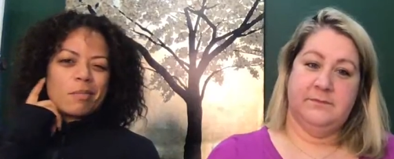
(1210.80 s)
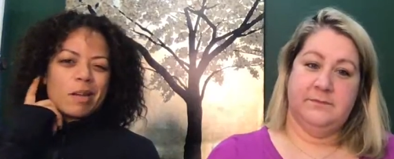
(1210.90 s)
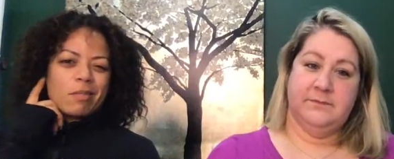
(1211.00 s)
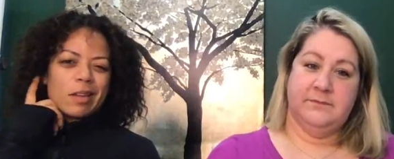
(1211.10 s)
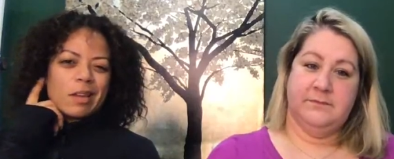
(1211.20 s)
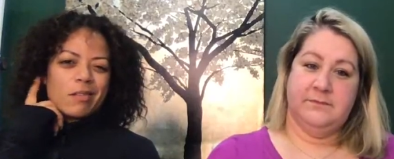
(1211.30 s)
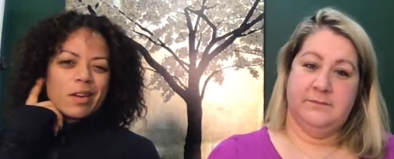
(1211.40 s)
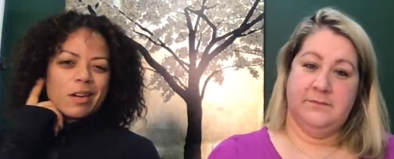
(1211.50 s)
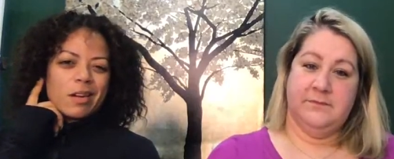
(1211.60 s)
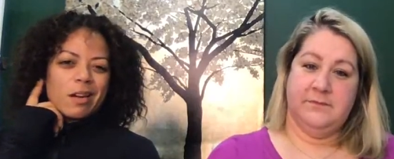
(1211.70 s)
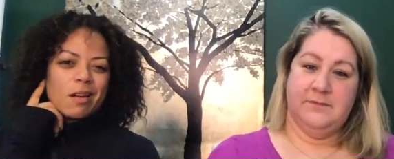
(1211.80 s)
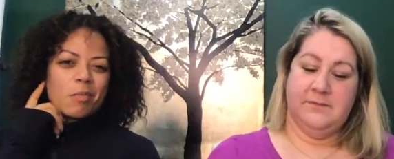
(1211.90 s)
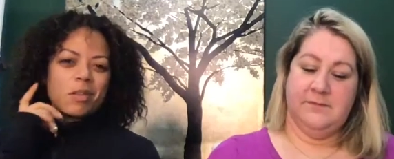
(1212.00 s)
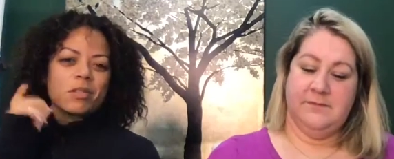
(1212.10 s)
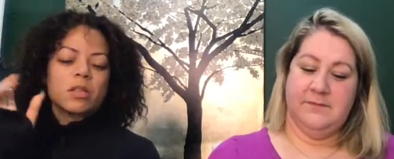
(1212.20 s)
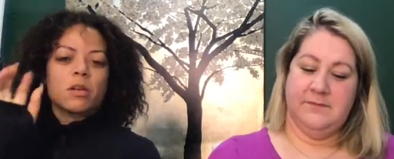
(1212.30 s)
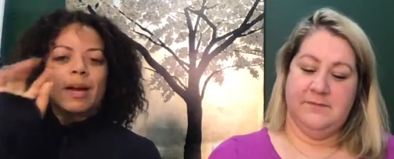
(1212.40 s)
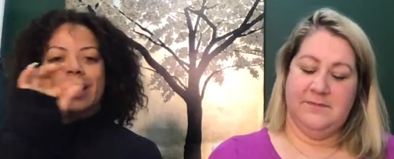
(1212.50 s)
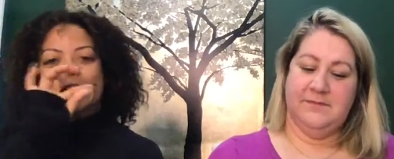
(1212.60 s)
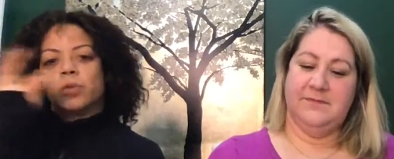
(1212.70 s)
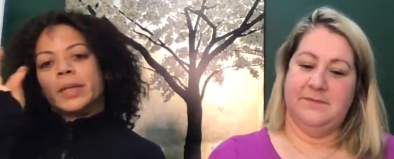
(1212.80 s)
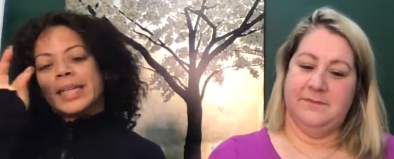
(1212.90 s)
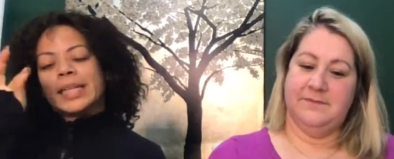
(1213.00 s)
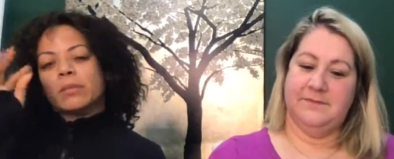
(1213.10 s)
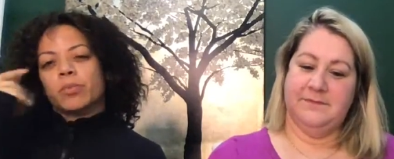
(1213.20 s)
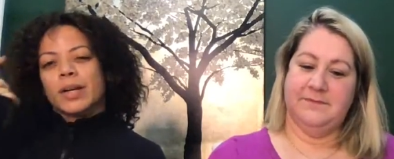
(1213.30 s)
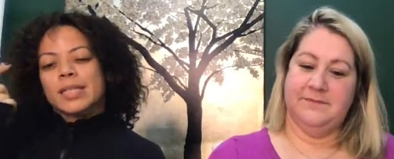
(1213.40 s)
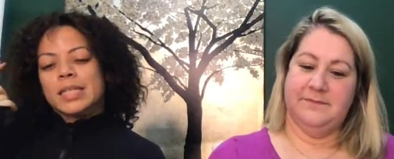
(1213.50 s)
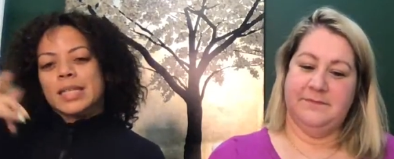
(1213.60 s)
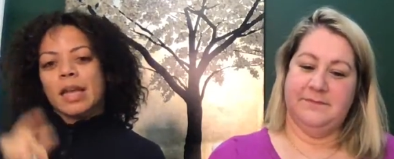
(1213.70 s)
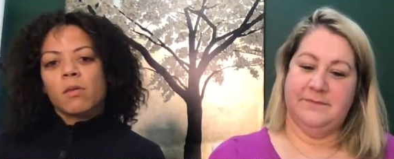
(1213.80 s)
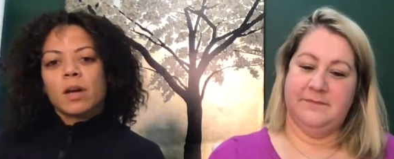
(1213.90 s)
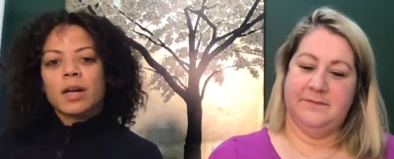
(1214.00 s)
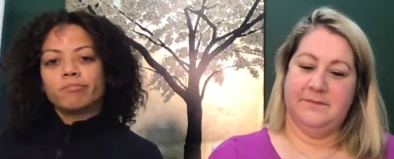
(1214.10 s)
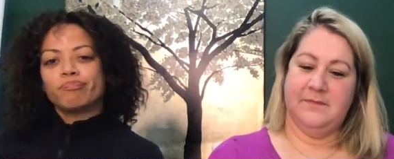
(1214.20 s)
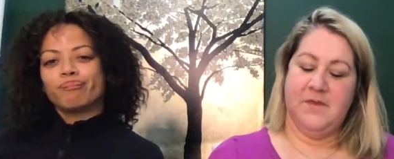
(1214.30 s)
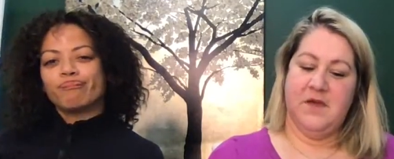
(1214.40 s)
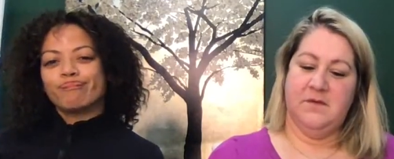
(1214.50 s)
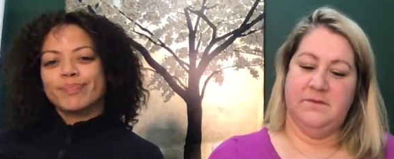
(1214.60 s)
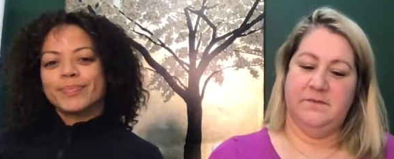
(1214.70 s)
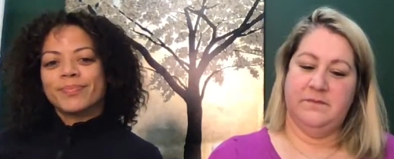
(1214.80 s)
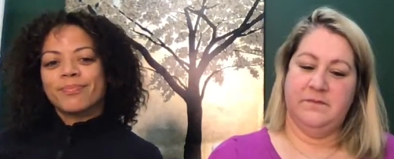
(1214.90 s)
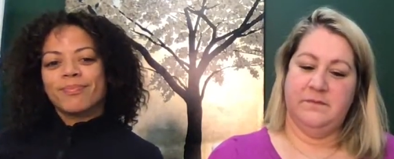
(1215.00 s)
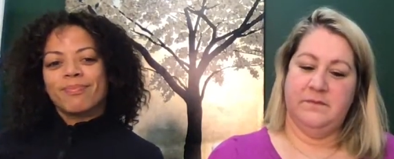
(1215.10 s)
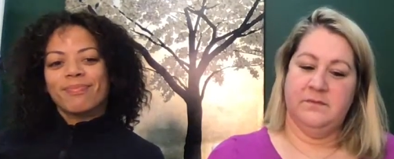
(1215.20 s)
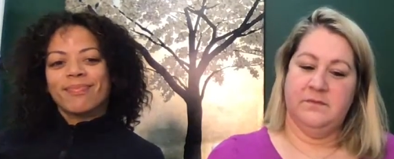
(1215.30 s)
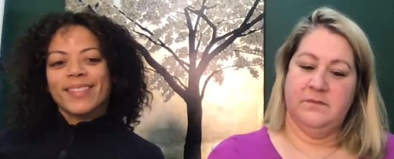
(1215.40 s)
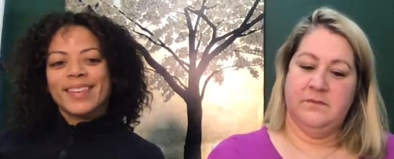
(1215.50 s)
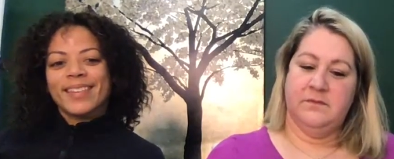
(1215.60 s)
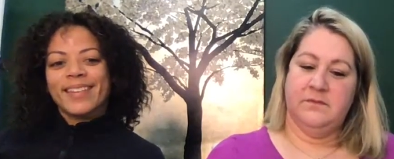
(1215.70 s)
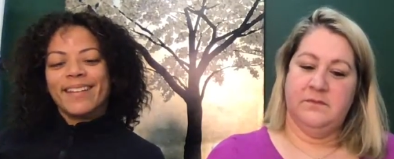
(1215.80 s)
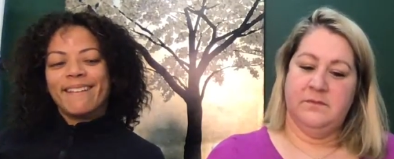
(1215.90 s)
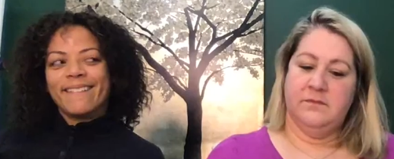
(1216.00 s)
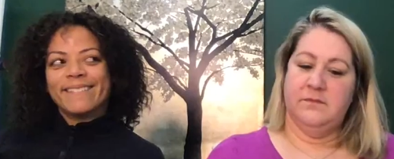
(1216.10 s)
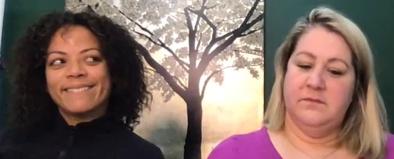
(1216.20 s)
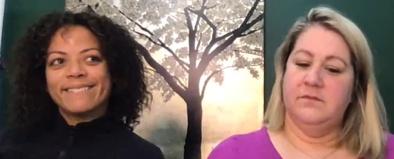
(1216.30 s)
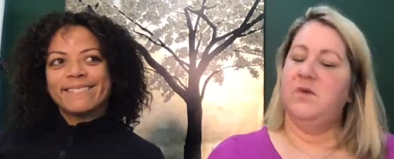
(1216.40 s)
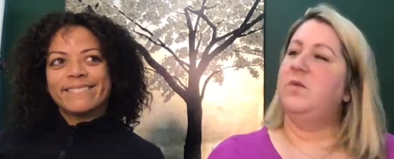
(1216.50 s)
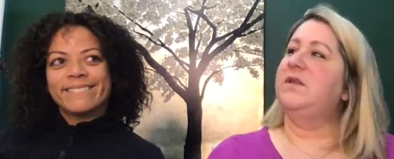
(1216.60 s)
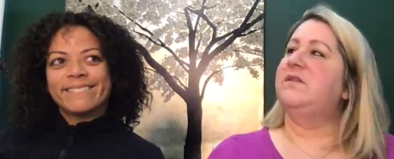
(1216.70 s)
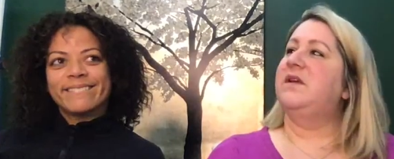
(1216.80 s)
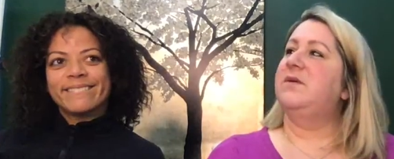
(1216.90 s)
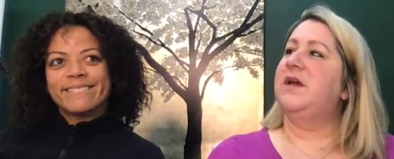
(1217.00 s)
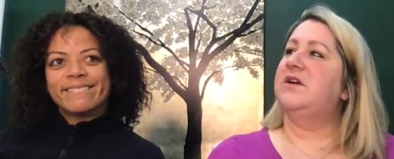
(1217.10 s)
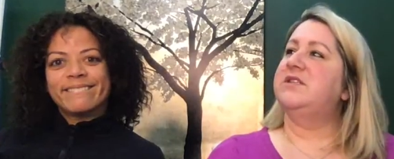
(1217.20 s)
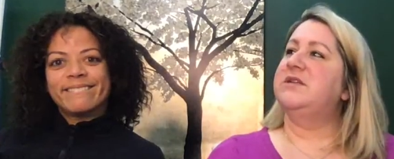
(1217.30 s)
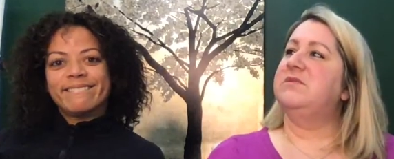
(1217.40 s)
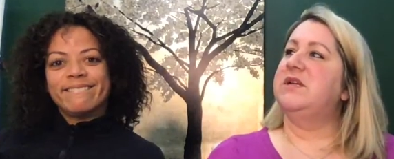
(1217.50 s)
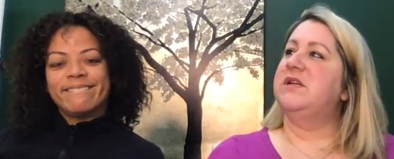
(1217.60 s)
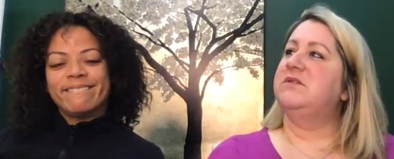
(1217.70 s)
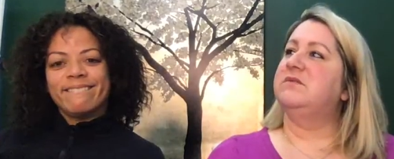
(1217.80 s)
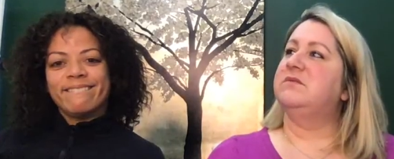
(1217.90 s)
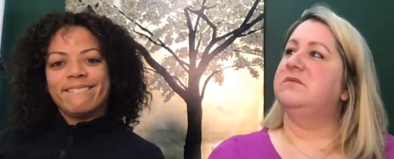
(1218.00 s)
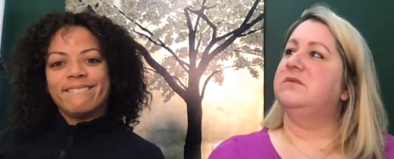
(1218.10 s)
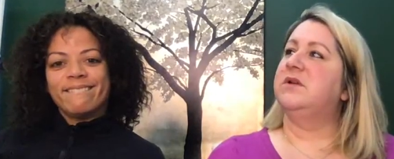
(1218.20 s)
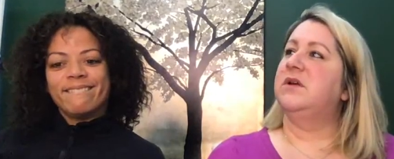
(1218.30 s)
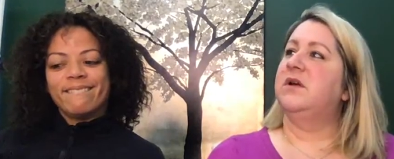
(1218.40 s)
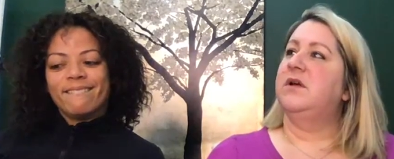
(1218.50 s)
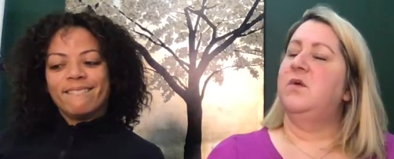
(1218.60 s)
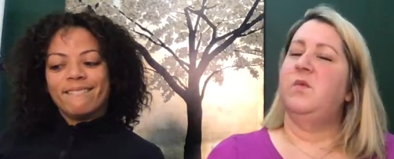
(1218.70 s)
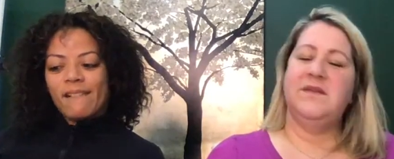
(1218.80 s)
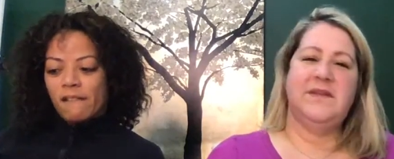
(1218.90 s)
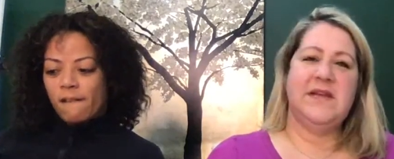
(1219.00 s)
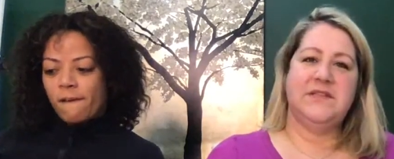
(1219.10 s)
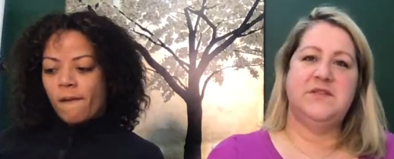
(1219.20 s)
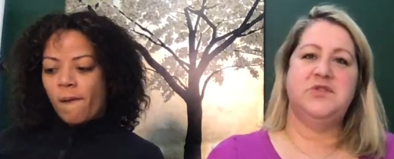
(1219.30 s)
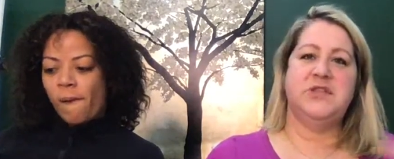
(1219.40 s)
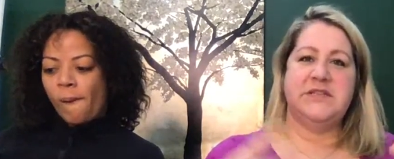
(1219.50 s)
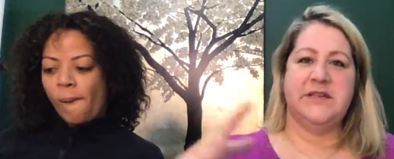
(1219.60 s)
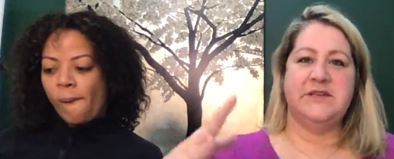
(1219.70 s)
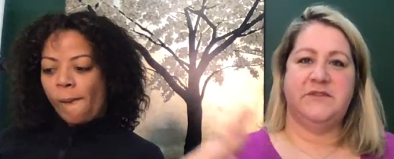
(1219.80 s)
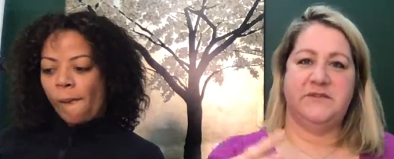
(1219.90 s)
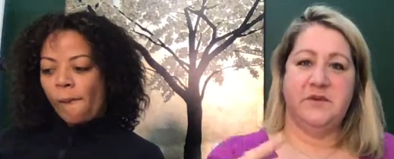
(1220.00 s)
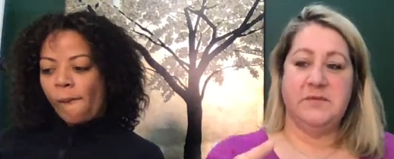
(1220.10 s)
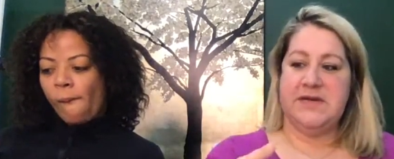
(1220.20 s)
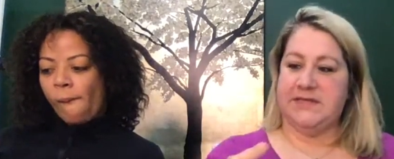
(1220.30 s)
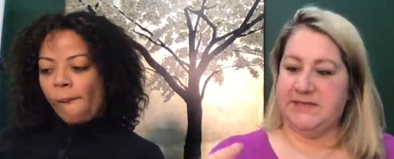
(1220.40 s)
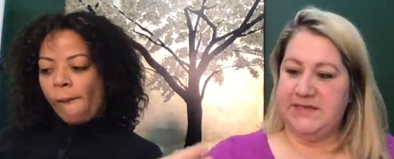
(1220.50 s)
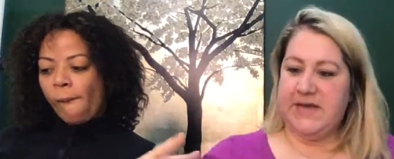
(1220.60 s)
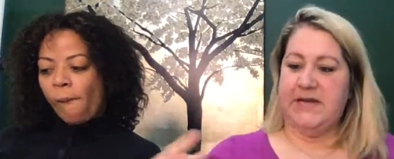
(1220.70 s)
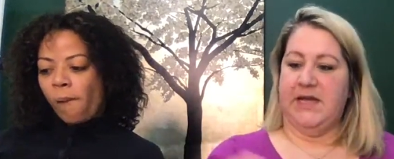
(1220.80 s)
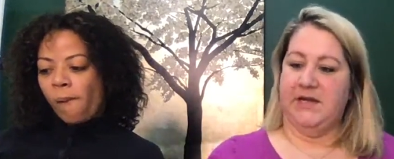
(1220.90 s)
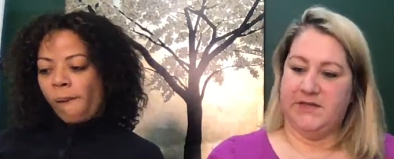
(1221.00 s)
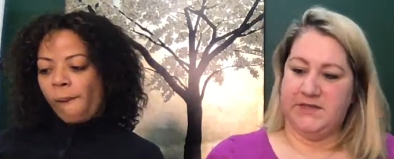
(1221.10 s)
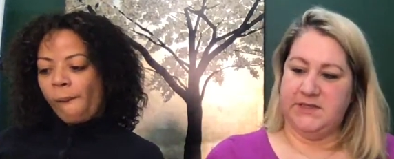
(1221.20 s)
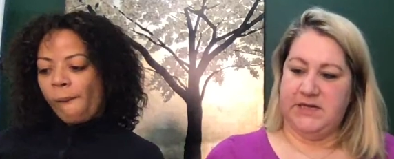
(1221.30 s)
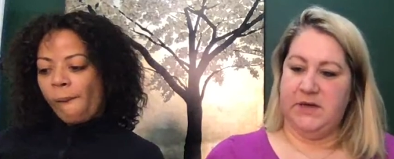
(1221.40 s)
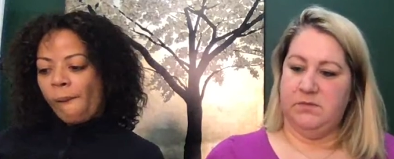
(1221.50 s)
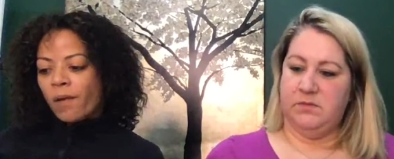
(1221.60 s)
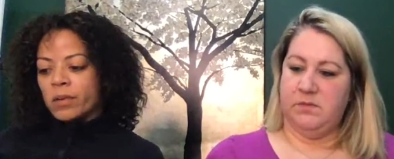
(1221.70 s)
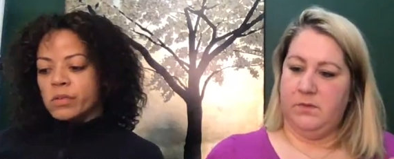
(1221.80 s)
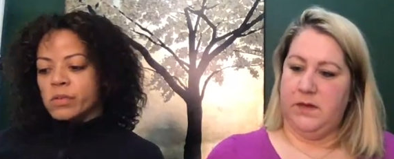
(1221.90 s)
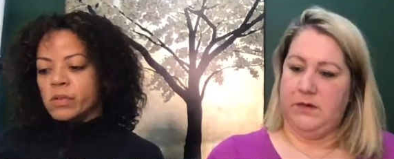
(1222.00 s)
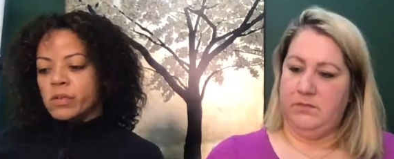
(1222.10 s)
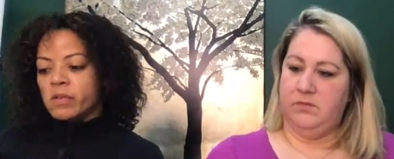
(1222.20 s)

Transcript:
Speaker 1: I'm not really a very good audible, so I like to read it mm-hmm. and process it that way. Yeah. yeah.
Speaker 2: So Wednesday we had our team meeting. Uh-huh. Wednesday uh-huh. is usually de- for me. It's dedicated to the team, like